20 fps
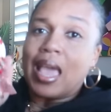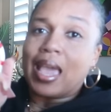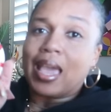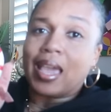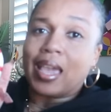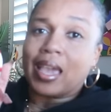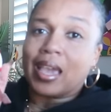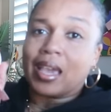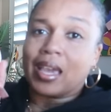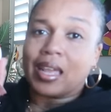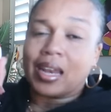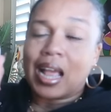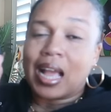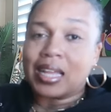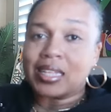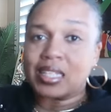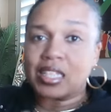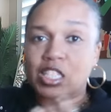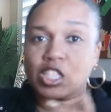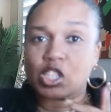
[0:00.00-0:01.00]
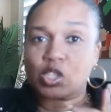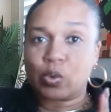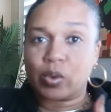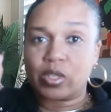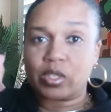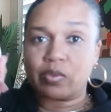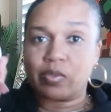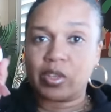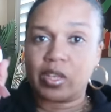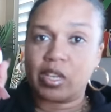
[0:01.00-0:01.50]
and I did a
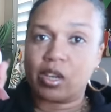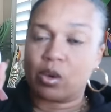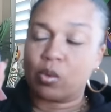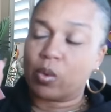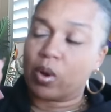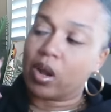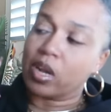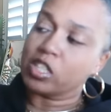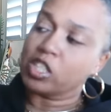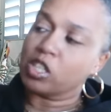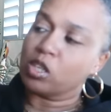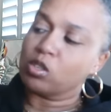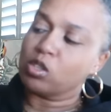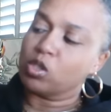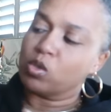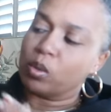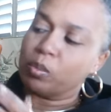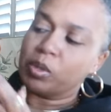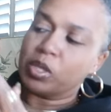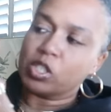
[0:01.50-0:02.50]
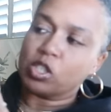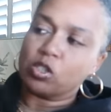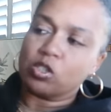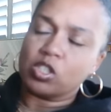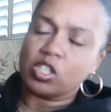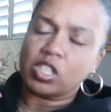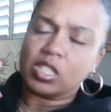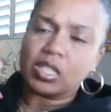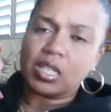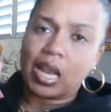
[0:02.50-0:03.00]
shorts video where I showed you a picture
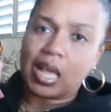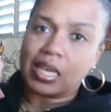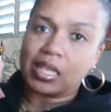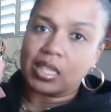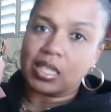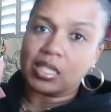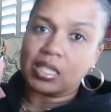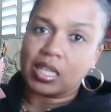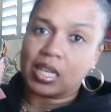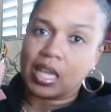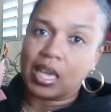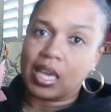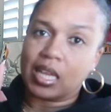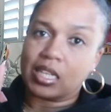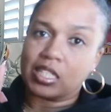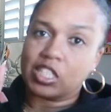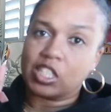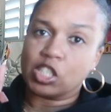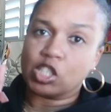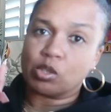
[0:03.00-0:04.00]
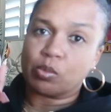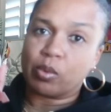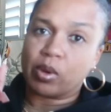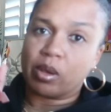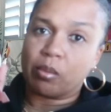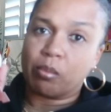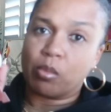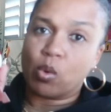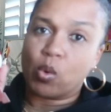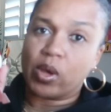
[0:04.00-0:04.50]
just like this, and it had a
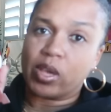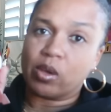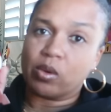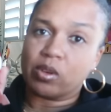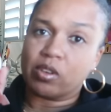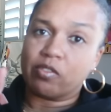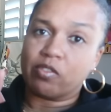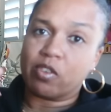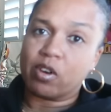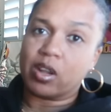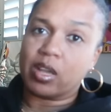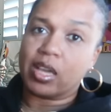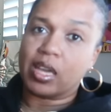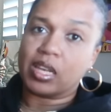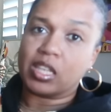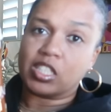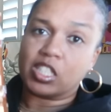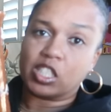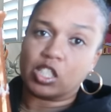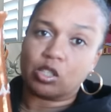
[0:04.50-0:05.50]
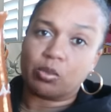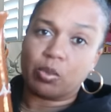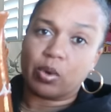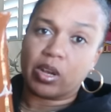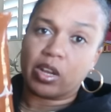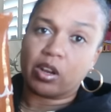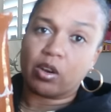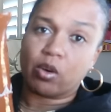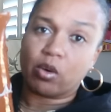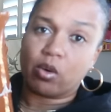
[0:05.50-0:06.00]
gingerbread boy on the front and a
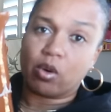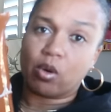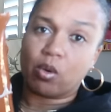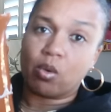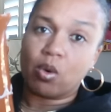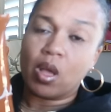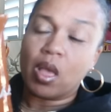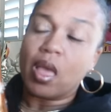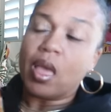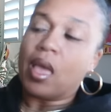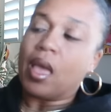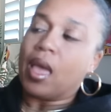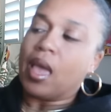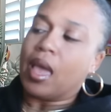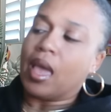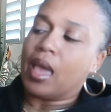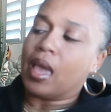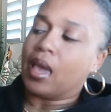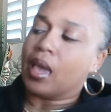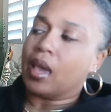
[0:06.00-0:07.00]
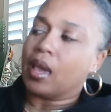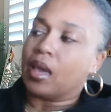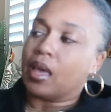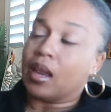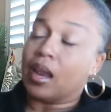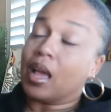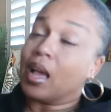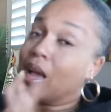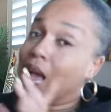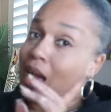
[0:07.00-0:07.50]
gingerbread girl.
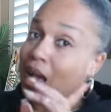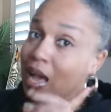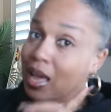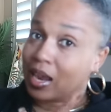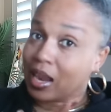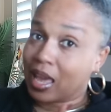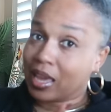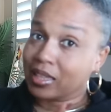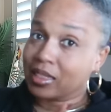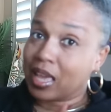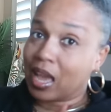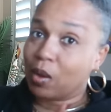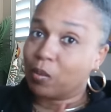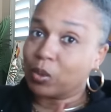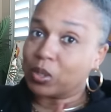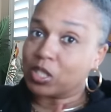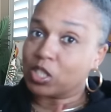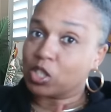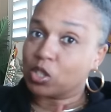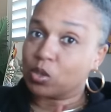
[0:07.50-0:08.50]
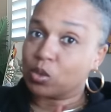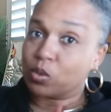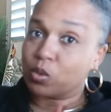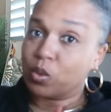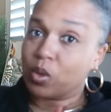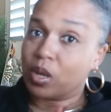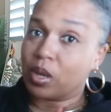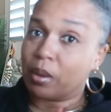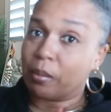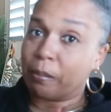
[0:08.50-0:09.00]
And I like that one
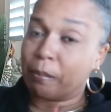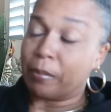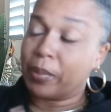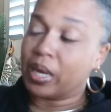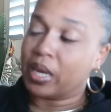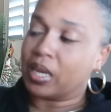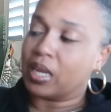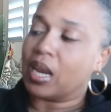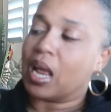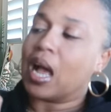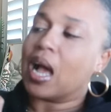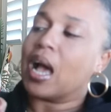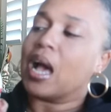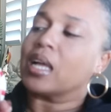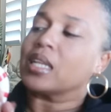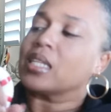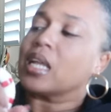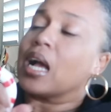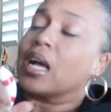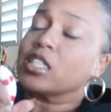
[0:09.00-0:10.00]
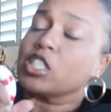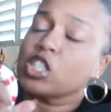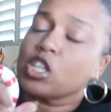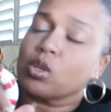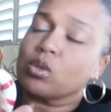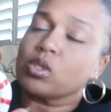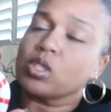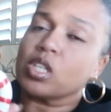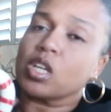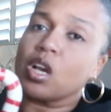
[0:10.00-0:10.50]
too, but I, I
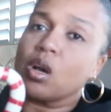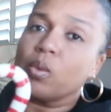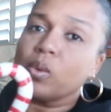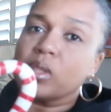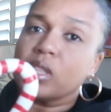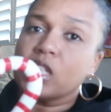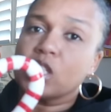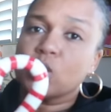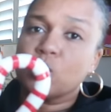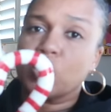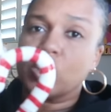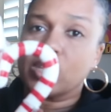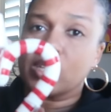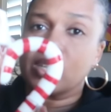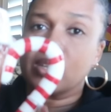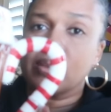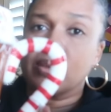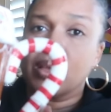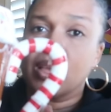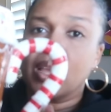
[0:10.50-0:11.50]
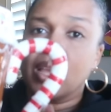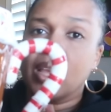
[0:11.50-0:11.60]
chose to go with this one,